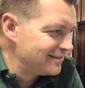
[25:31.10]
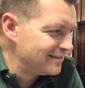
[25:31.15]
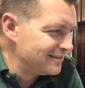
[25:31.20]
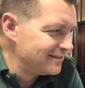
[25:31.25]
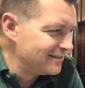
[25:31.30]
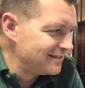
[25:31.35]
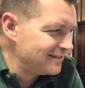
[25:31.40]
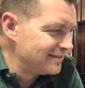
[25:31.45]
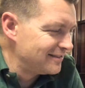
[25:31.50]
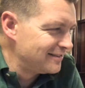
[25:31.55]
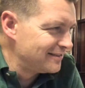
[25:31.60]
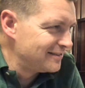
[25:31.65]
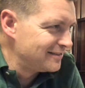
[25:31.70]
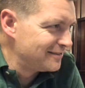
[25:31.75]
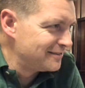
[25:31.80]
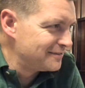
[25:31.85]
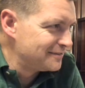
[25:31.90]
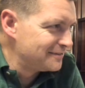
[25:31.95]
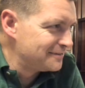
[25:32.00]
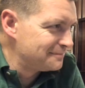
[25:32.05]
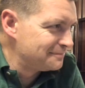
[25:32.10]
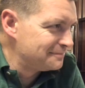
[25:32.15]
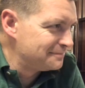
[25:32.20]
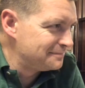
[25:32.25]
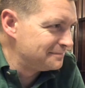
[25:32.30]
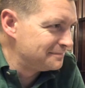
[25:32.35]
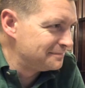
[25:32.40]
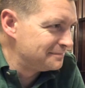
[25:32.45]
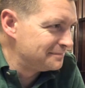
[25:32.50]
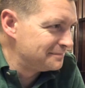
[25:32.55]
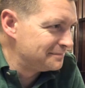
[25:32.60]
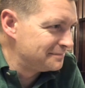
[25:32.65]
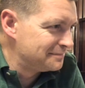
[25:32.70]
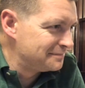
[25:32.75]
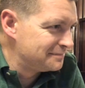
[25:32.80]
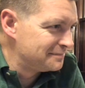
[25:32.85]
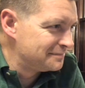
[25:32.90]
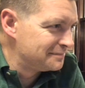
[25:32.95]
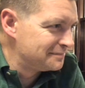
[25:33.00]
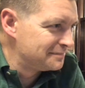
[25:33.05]

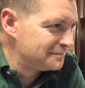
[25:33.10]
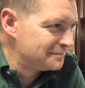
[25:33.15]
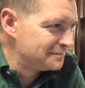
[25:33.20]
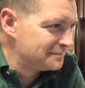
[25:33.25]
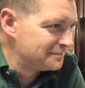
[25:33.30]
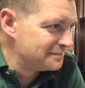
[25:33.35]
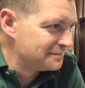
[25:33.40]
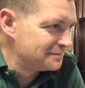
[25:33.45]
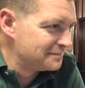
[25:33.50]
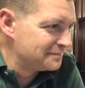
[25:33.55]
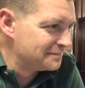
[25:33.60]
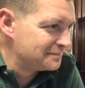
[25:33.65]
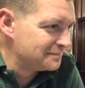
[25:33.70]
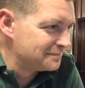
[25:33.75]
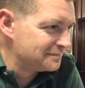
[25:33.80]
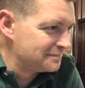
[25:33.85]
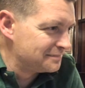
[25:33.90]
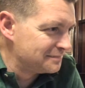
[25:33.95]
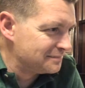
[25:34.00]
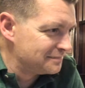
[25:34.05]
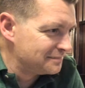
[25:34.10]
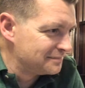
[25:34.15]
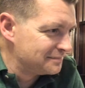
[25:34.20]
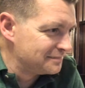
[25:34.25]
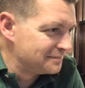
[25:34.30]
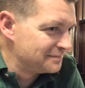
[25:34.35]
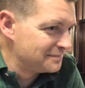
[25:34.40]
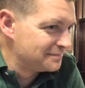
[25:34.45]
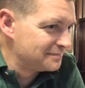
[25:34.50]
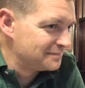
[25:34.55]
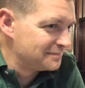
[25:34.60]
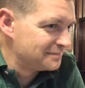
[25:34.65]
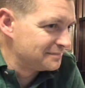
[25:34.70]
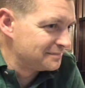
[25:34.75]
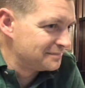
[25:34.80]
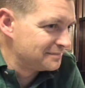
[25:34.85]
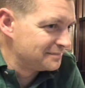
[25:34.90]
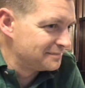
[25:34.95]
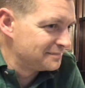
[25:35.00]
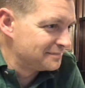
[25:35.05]

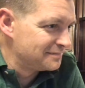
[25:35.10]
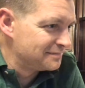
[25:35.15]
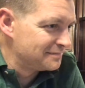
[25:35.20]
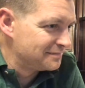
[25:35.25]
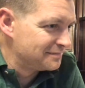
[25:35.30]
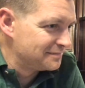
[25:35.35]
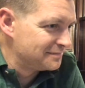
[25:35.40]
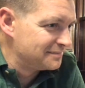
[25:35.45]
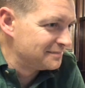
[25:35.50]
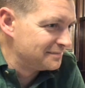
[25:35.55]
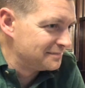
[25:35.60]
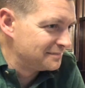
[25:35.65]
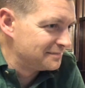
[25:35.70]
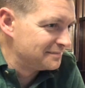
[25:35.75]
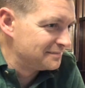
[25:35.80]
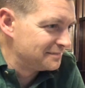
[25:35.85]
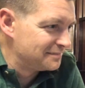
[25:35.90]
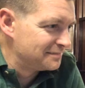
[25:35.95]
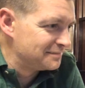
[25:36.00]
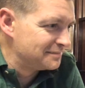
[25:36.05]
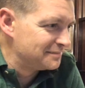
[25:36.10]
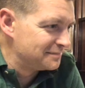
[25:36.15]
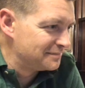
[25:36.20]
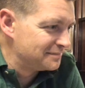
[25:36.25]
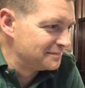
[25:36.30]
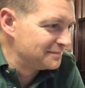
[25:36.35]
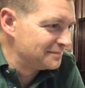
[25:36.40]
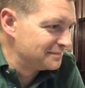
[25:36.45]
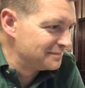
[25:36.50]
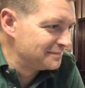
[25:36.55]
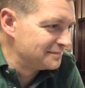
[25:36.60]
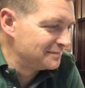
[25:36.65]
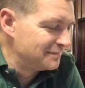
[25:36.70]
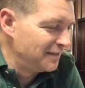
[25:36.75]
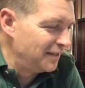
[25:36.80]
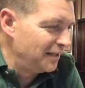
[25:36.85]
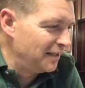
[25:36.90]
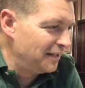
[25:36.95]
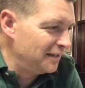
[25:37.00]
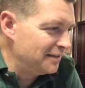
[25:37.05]

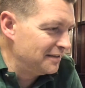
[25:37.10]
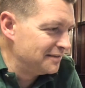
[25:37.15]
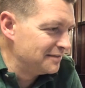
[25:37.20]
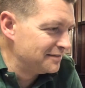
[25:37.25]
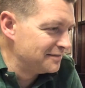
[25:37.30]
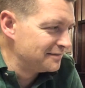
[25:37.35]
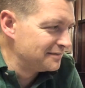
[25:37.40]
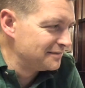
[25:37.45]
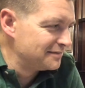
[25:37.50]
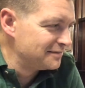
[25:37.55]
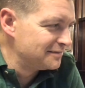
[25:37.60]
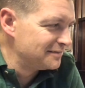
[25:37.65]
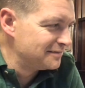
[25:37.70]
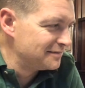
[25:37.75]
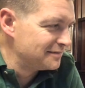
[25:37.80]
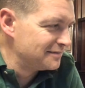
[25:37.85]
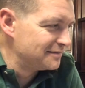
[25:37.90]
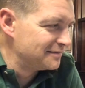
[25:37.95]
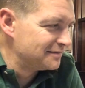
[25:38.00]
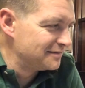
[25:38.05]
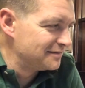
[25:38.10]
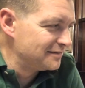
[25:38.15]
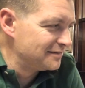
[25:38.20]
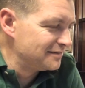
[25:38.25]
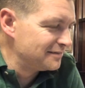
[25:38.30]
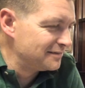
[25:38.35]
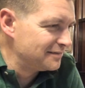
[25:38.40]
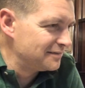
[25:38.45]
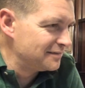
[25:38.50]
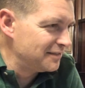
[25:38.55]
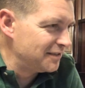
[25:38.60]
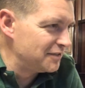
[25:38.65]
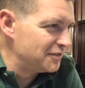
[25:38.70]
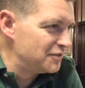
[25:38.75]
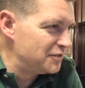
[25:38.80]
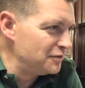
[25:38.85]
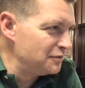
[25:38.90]
[no speech]